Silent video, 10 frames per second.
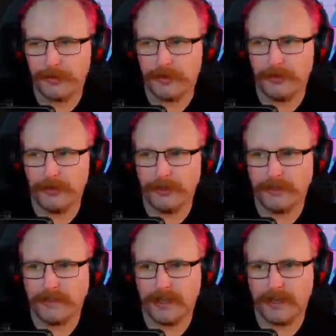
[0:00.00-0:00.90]
them,
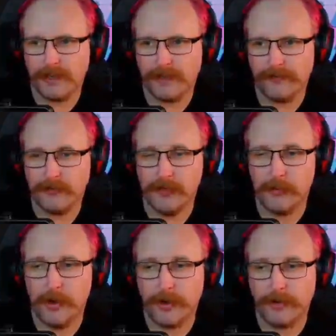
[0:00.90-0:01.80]
say, from the
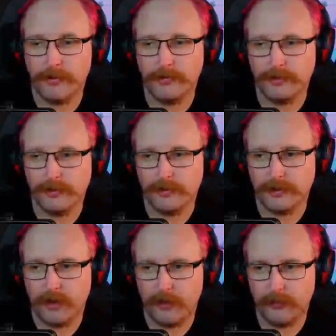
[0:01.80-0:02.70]
bottom to the
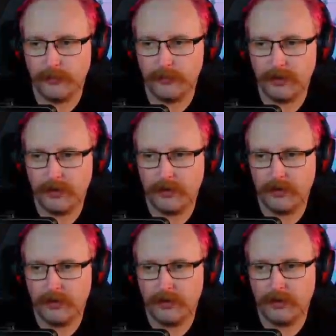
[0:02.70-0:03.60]
top.
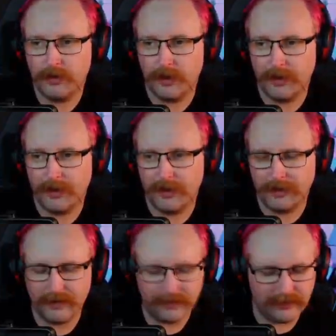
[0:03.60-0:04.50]

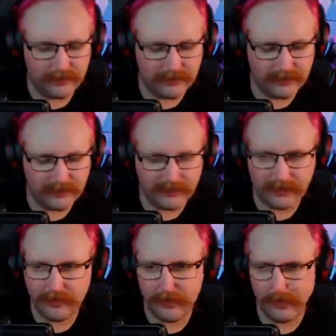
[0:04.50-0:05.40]
And the
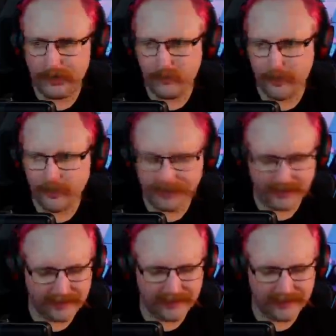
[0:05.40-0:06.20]
cool part about this